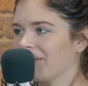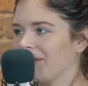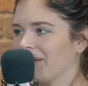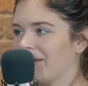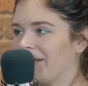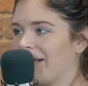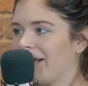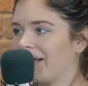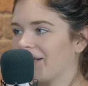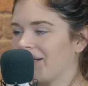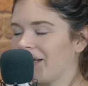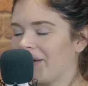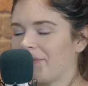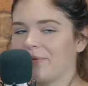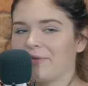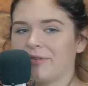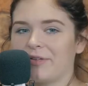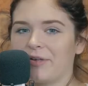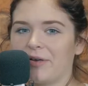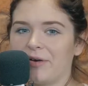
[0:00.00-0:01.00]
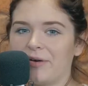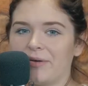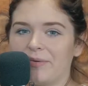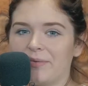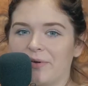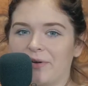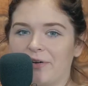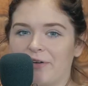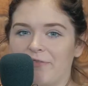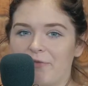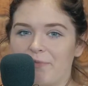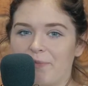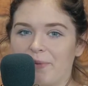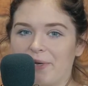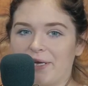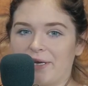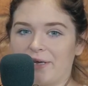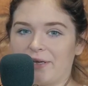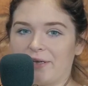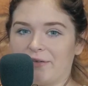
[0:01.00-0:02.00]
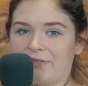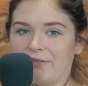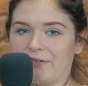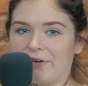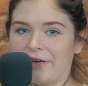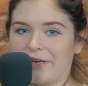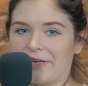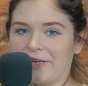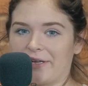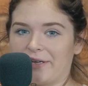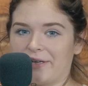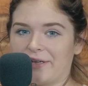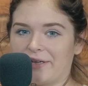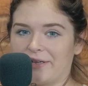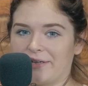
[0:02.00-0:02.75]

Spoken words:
Next episode, we're going to have a beer right here.